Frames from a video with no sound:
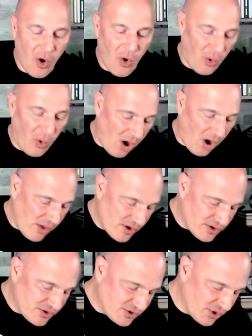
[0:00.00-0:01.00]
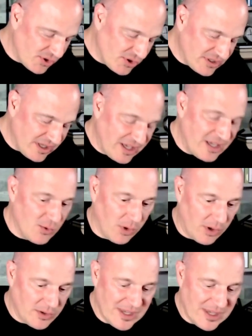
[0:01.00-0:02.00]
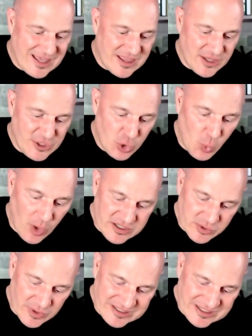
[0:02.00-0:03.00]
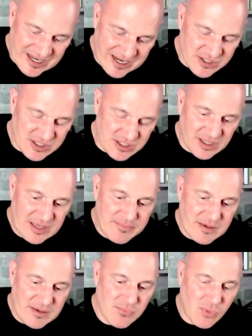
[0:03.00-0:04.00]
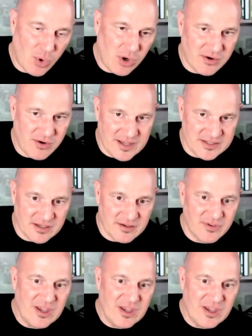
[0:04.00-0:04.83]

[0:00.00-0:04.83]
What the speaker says: or are there certain keywords that you want to intentionally be more aggressive,